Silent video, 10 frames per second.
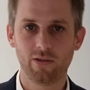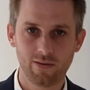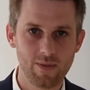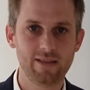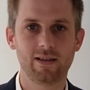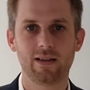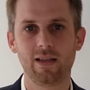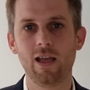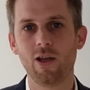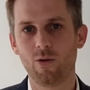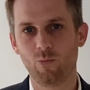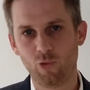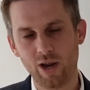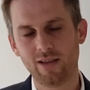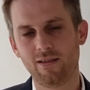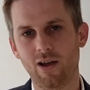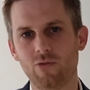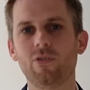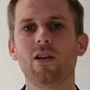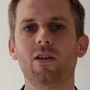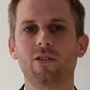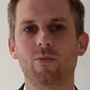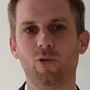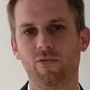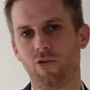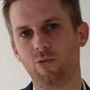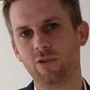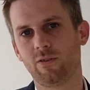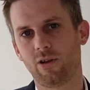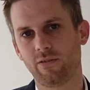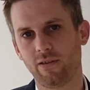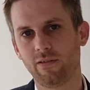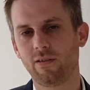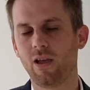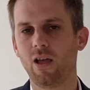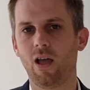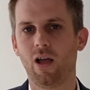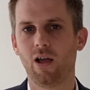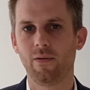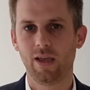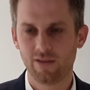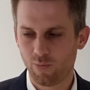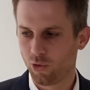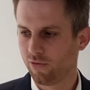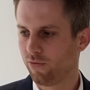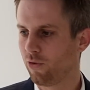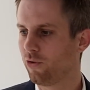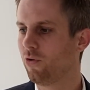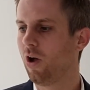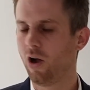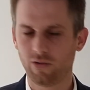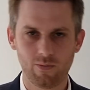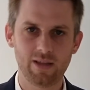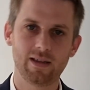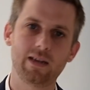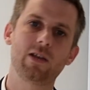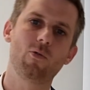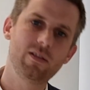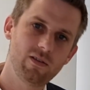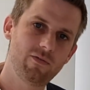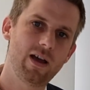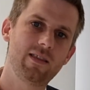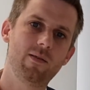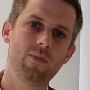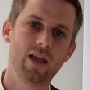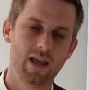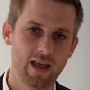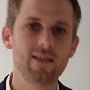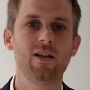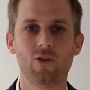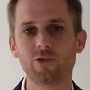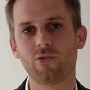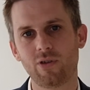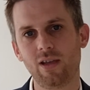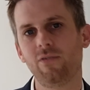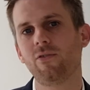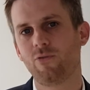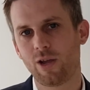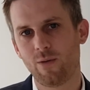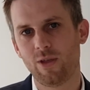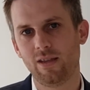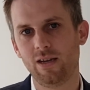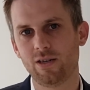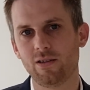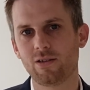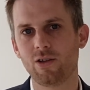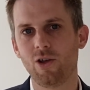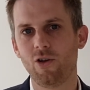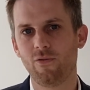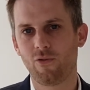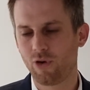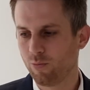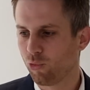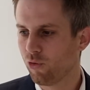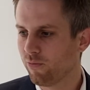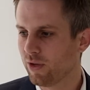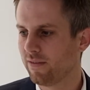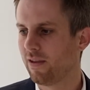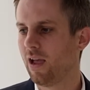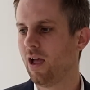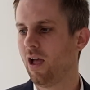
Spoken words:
automatically break down the performance losses in the portfolio, automatically quantify them, and then also give recommendations for improvement.